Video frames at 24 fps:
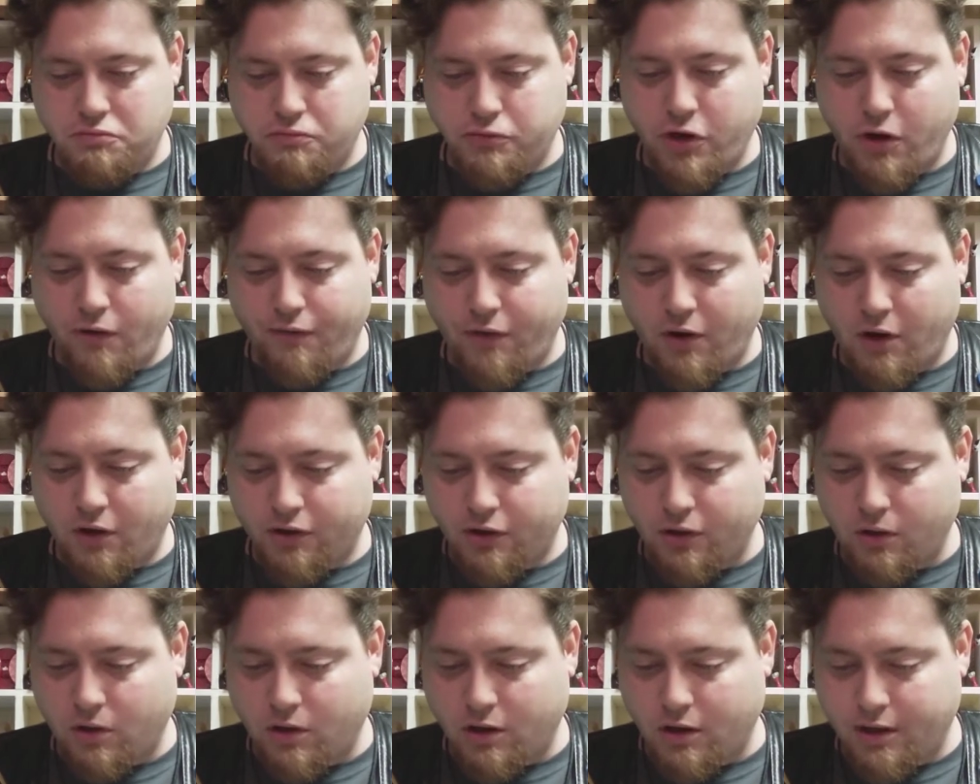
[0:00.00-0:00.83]
So far,
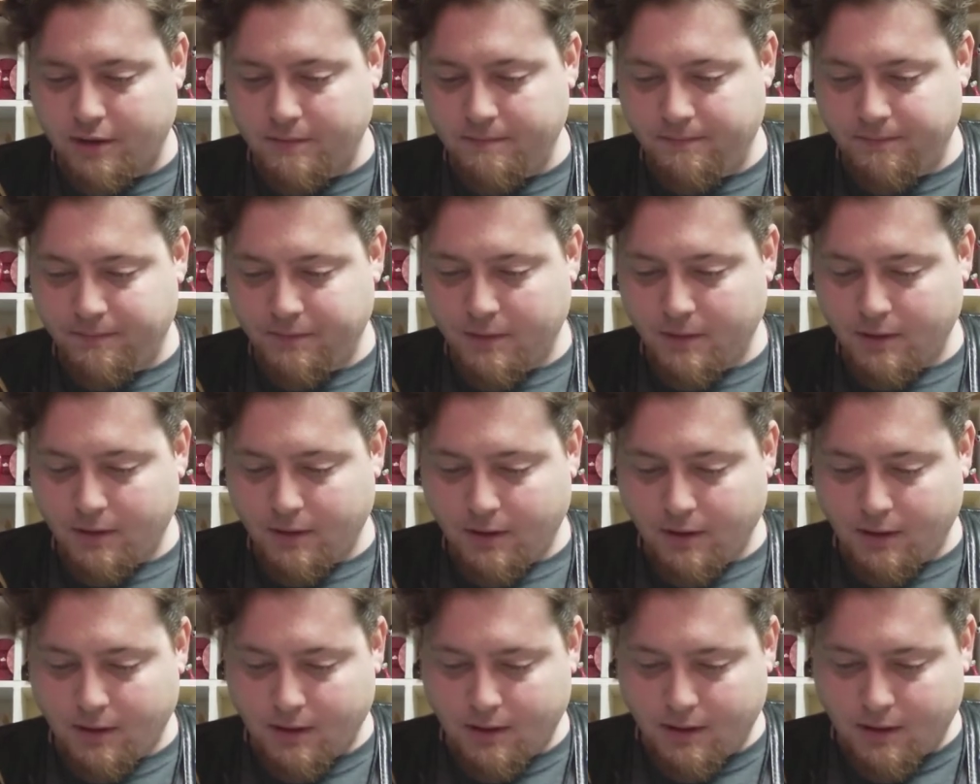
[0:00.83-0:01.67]
so good.
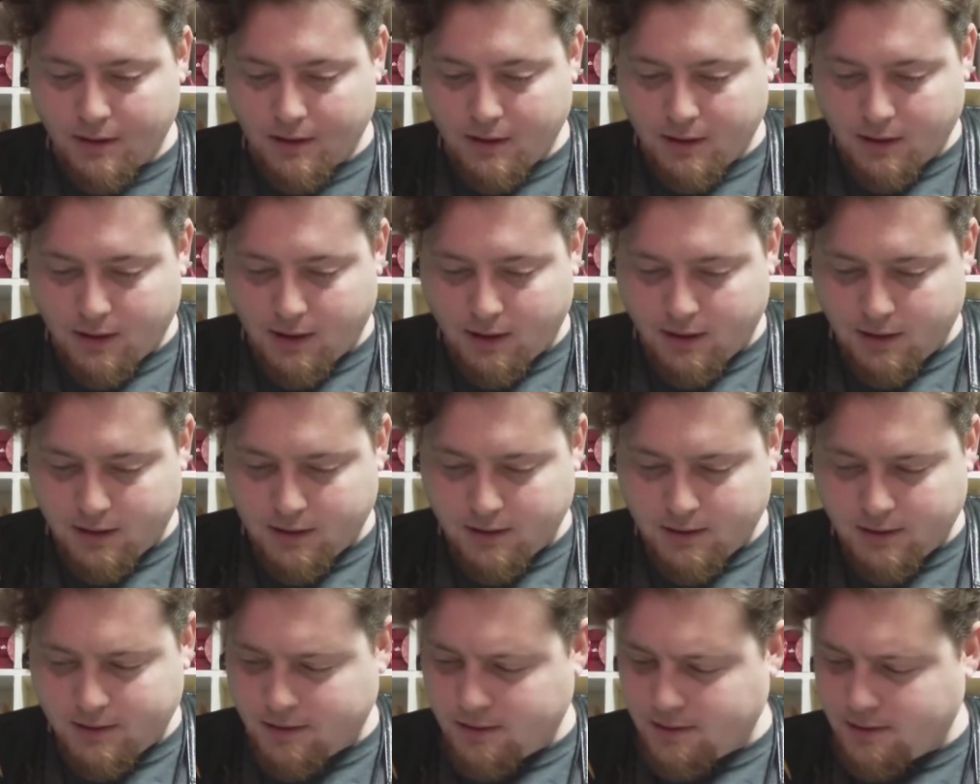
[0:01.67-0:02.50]

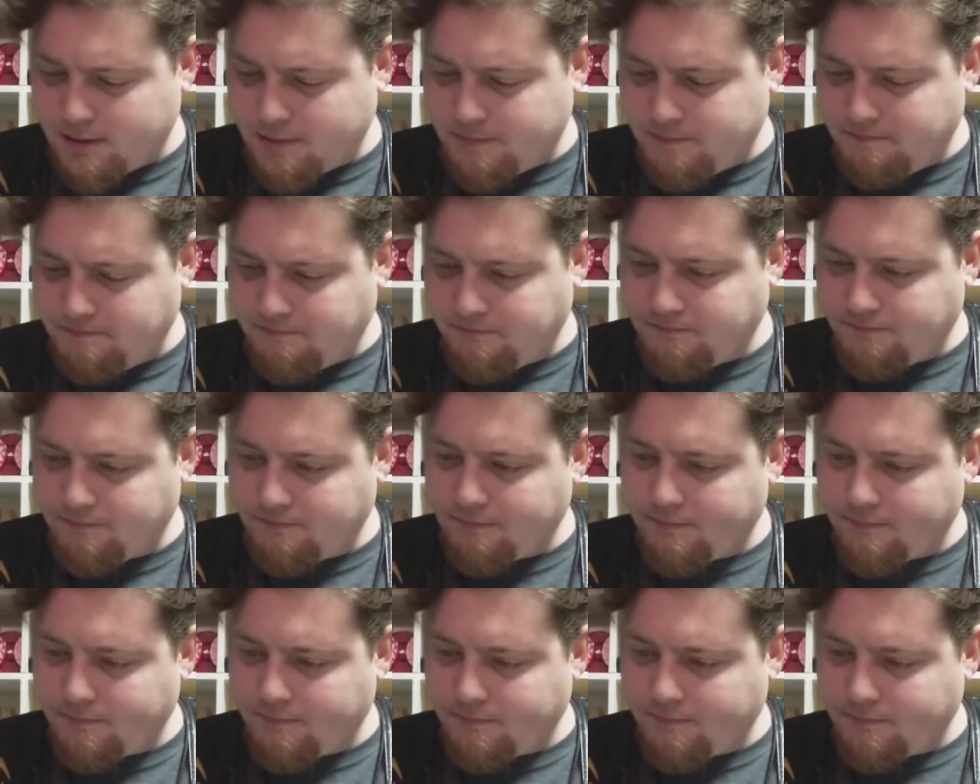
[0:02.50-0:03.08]
There